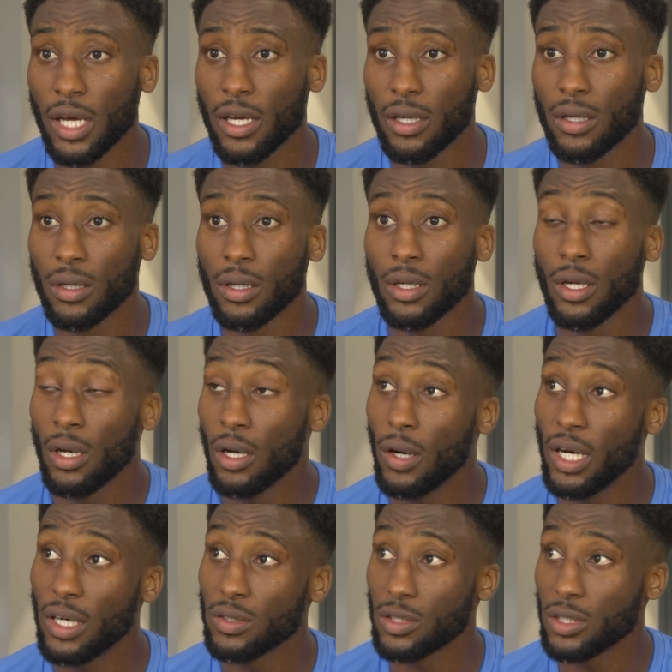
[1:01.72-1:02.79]
Yeah,
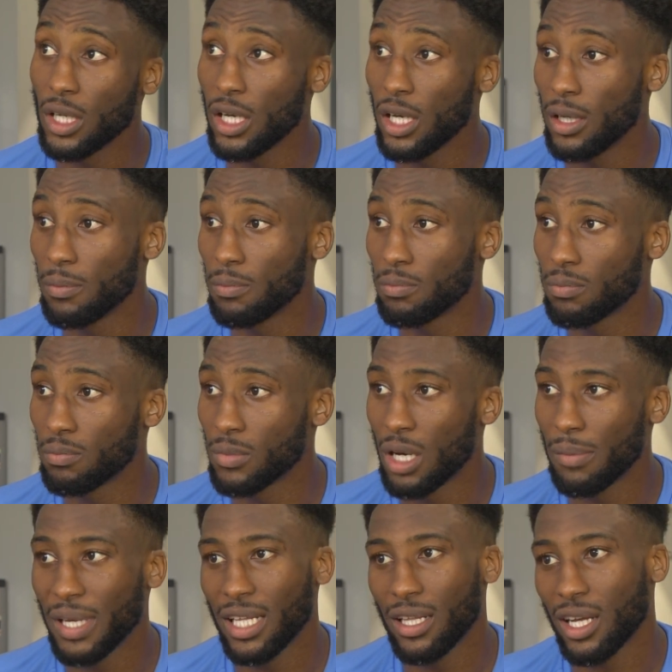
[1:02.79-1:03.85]
well, it's,
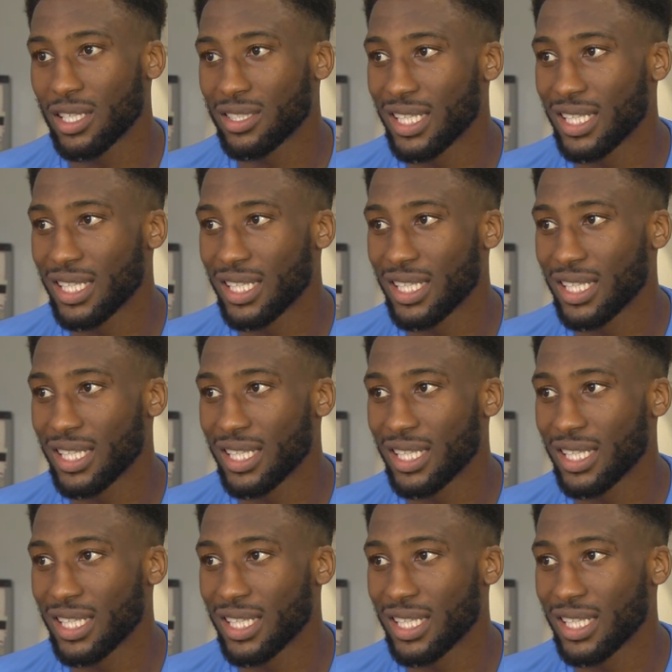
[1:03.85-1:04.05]
I mean, like I